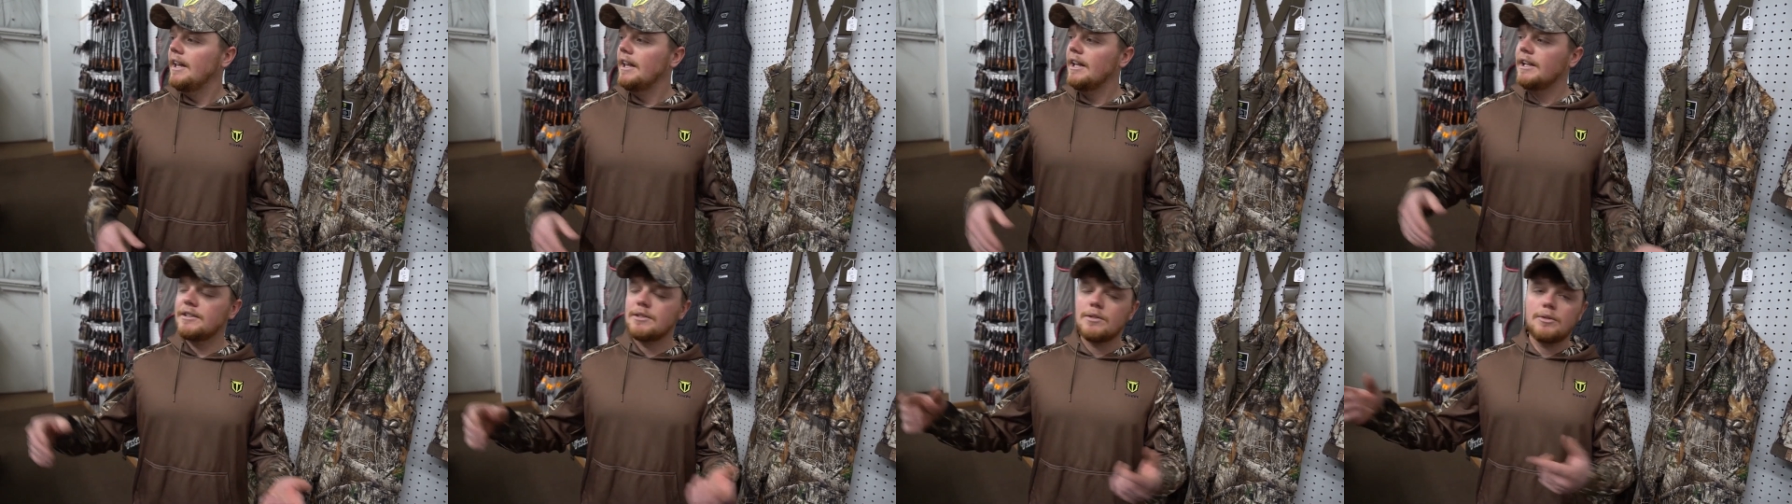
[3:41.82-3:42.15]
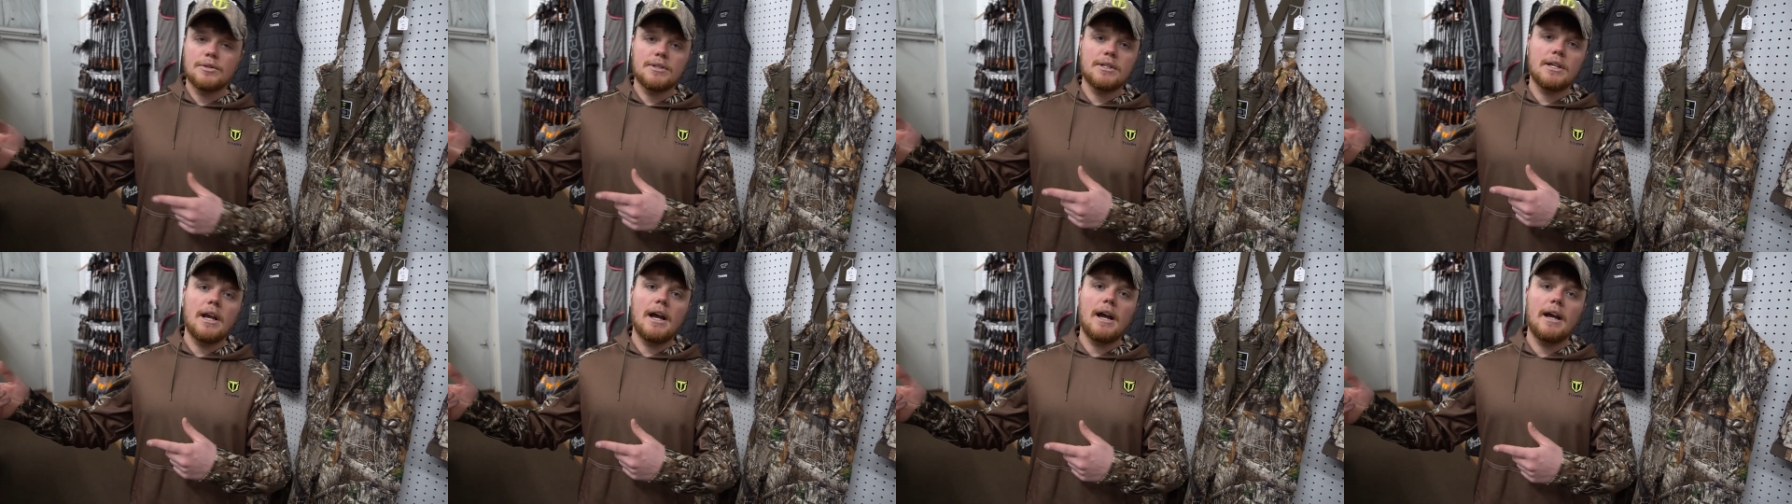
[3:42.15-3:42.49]
let's go
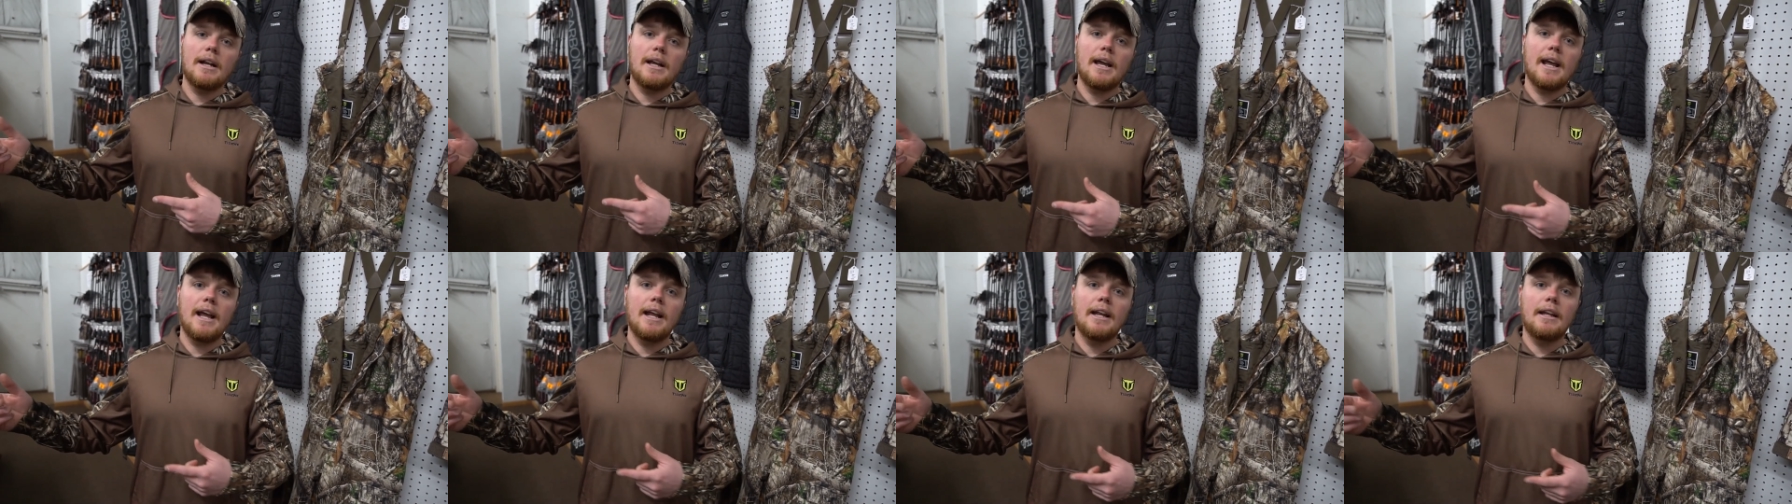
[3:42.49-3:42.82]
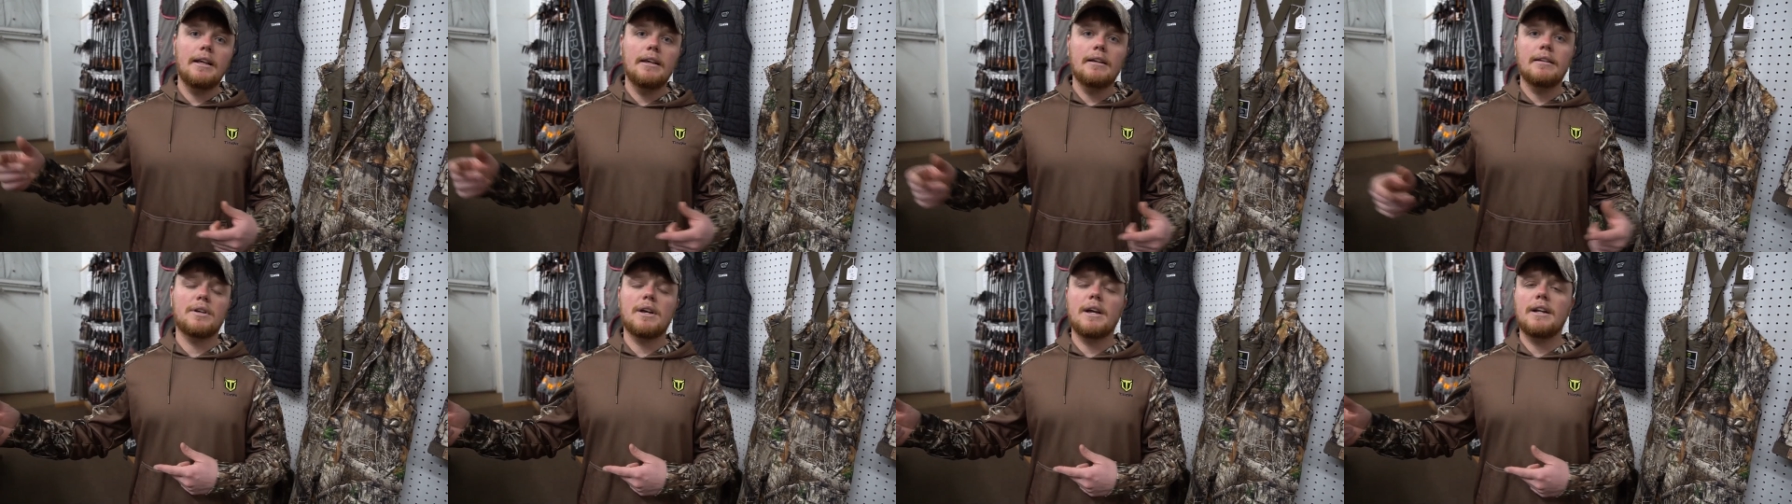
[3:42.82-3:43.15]
say hi to
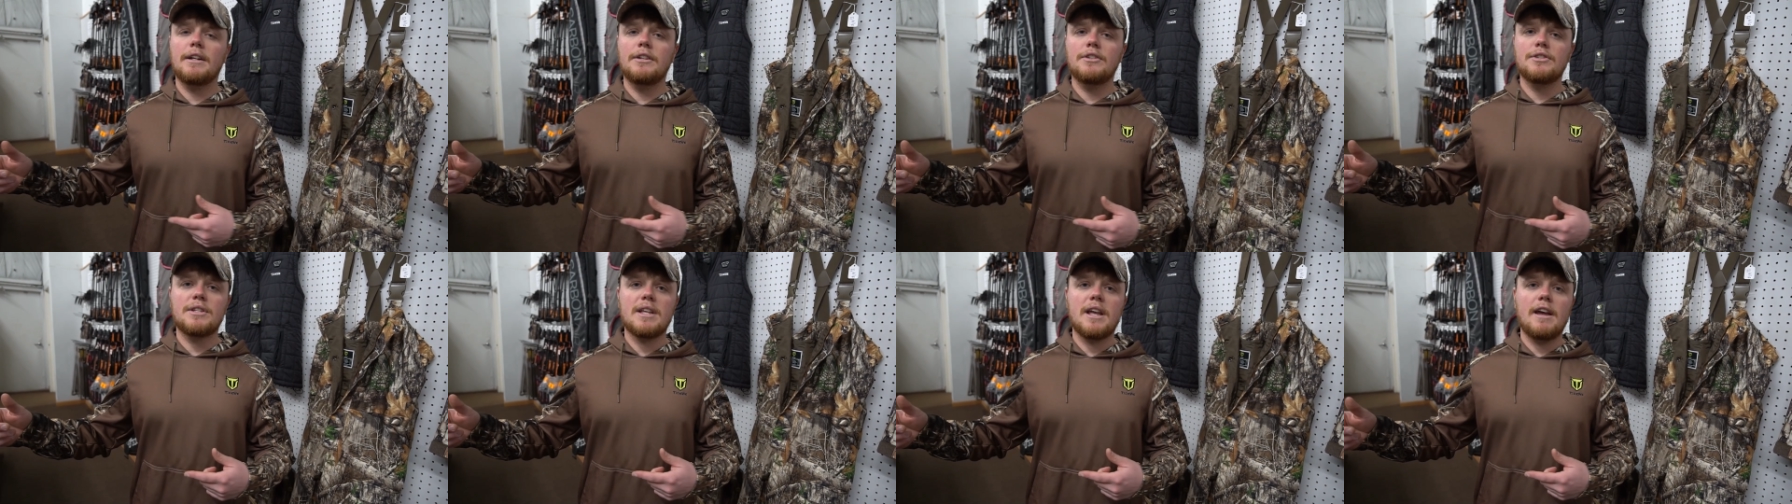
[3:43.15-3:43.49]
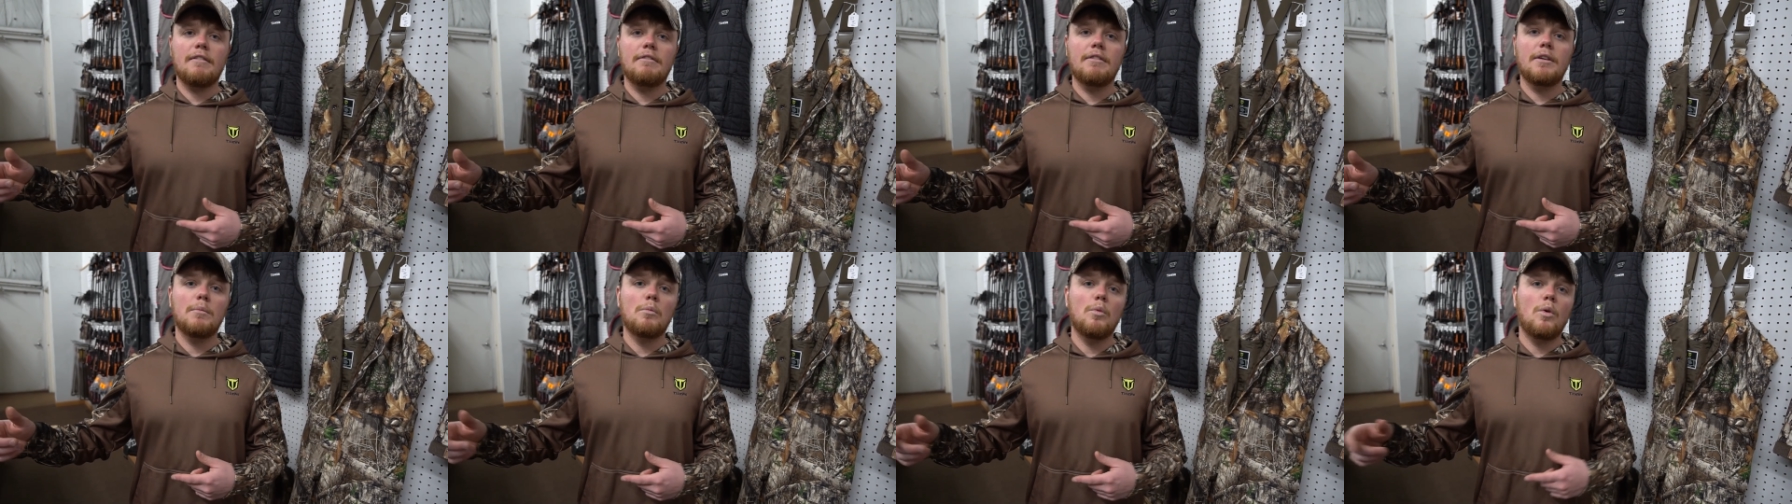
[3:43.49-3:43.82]
Andy, kind of just
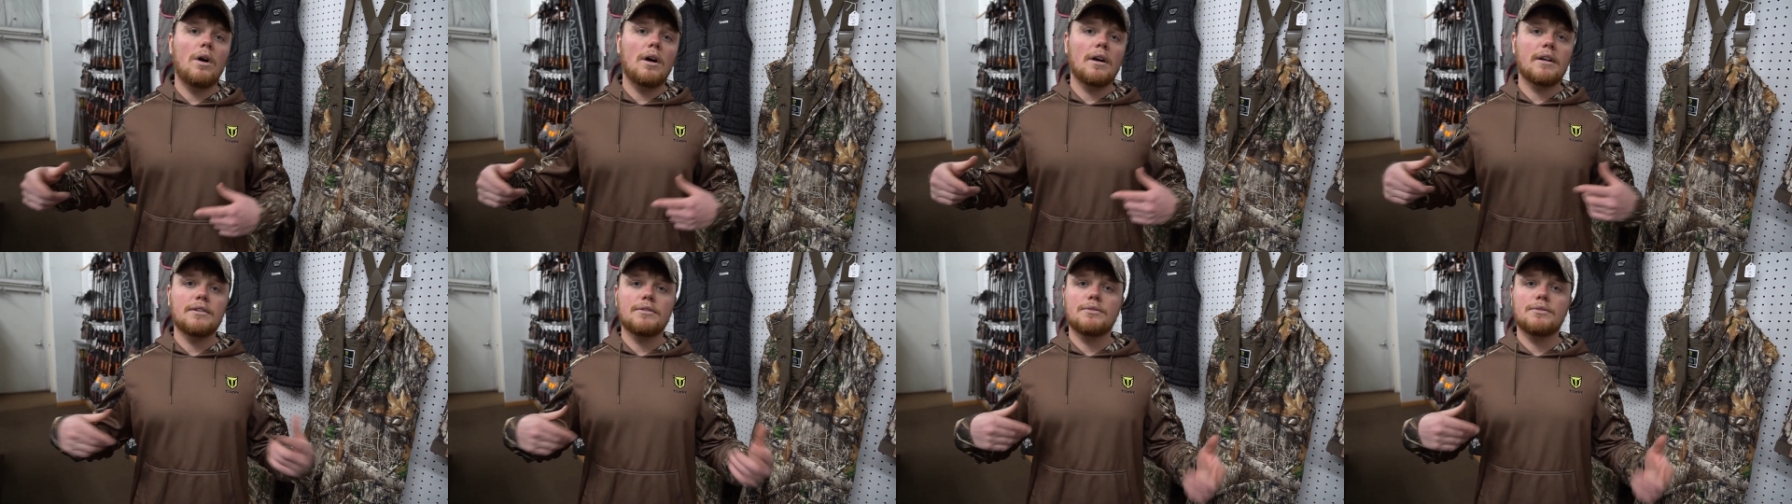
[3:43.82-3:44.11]
have him walk